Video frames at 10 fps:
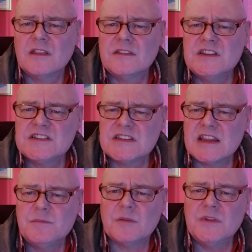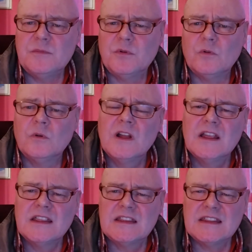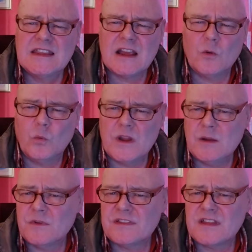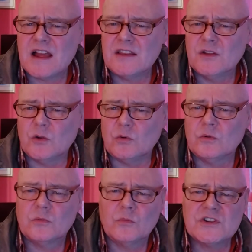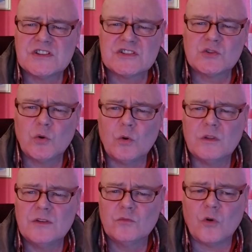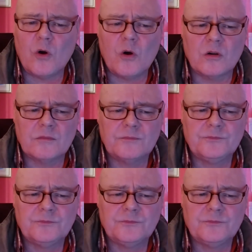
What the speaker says: these type of people can get away with that now, which is totally wrong.